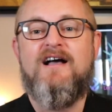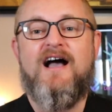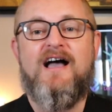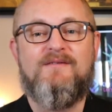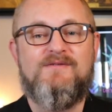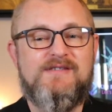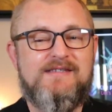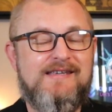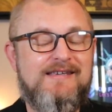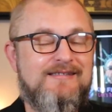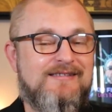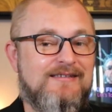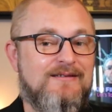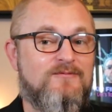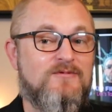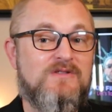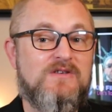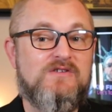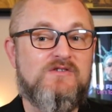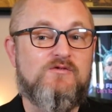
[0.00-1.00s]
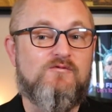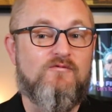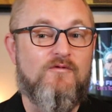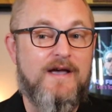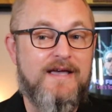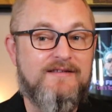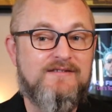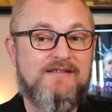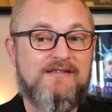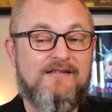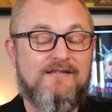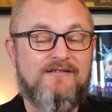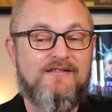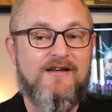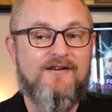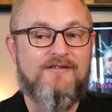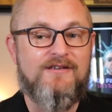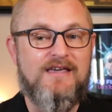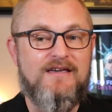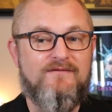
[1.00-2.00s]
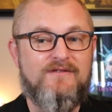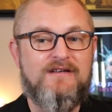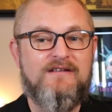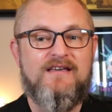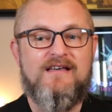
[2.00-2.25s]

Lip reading: I've seen some of these rates that they're giving,